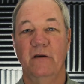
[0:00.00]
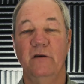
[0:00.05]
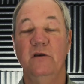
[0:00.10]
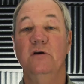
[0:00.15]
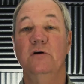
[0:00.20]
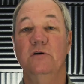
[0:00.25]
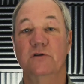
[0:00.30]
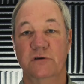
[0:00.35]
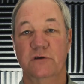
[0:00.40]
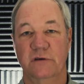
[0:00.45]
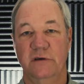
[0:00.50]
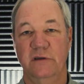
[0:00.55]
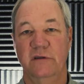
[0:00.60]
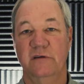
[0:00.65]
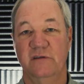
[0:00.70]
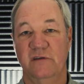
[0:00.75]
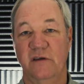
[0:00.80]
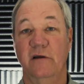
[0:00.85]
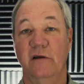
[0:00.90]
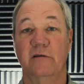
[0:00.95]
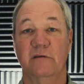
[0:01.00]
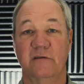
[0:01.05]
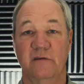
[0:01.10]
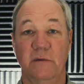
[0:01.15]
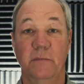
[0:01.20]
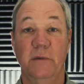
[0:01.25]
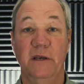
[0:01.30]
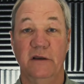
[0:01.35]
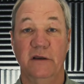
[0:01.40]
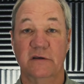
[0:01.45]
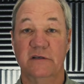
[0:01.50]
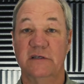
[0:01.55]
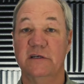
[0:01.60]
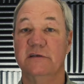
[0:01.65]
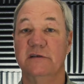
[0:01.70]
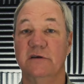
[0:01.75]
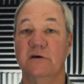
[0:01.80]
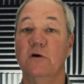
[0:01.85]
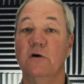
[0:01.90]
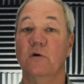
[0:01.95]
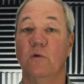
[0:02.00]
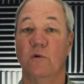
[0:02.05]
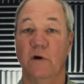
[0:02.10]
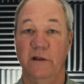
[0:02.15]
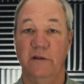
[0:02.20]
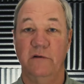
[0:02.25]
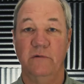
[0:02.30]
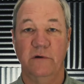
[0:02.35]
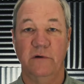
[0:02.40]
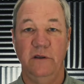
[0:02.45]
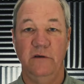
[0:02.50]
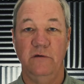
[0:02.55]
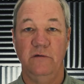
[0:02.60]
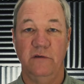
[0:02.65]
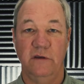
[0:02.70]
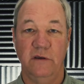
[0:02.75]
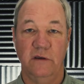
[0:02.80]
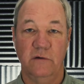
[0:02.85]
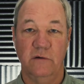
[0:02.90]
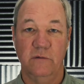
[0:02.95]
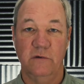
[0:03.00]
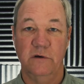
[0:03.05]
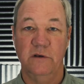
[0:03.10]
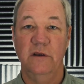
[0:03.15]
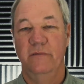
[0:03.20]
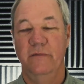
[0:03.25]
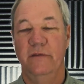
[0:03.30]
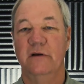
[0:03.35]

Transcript: Usually, the sale to somebody else doesn't go quite the way you think it would.